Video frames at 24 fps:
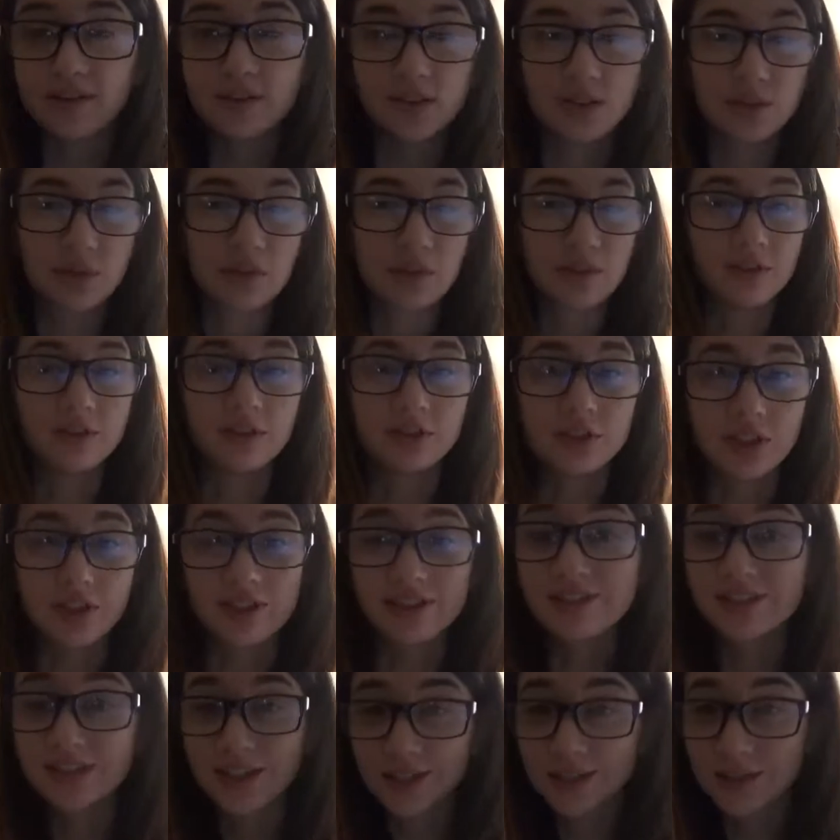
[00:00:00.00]
so it looks
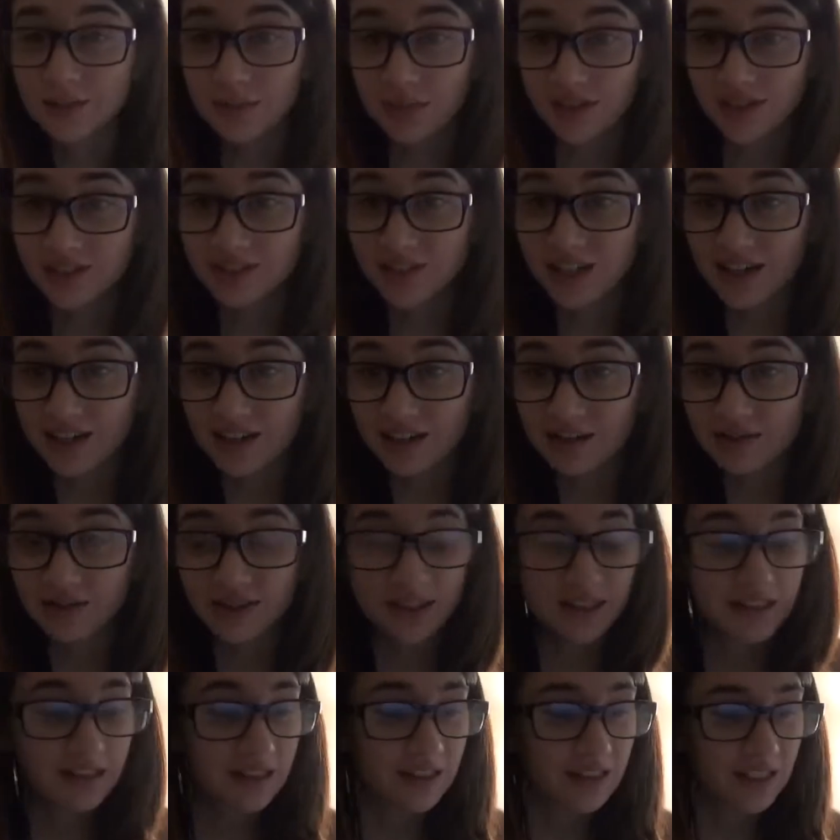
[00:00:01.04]
like 6 months have
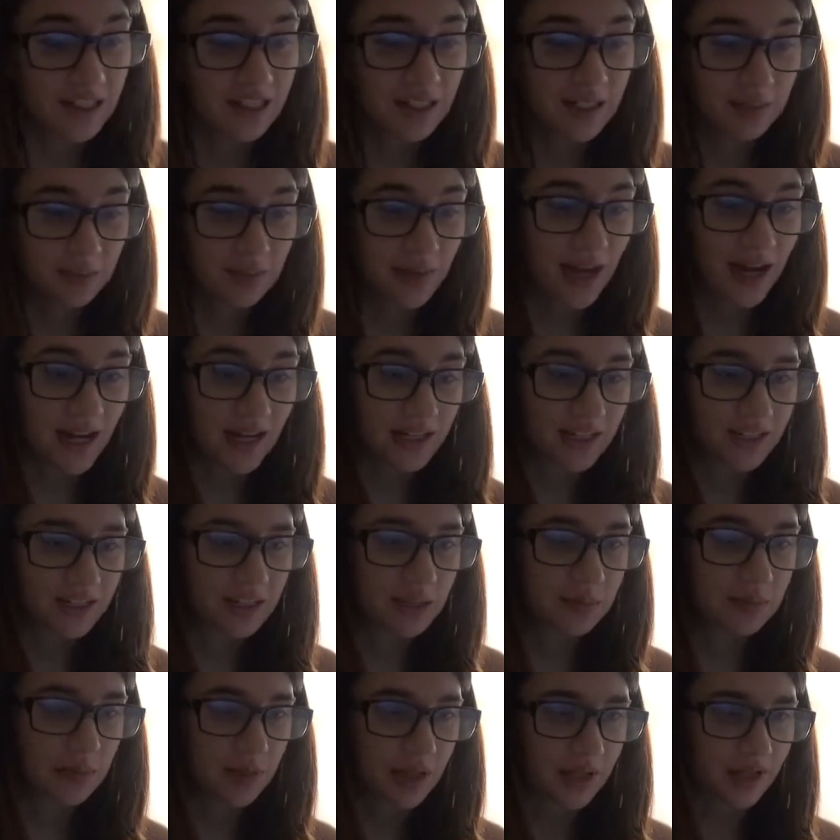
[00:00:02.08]

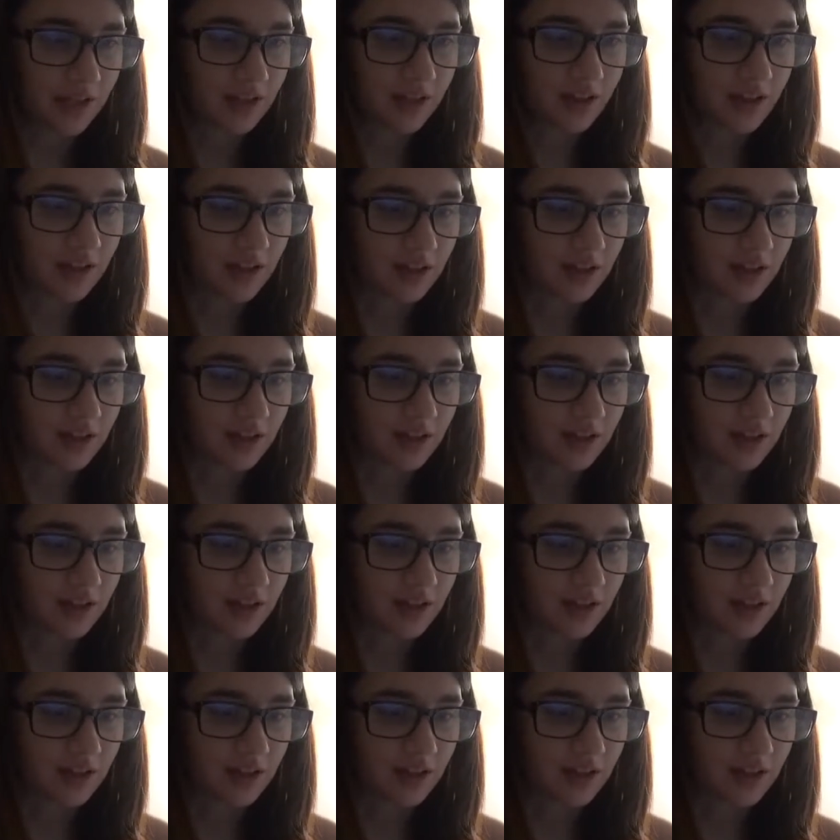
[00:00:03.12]
passed, but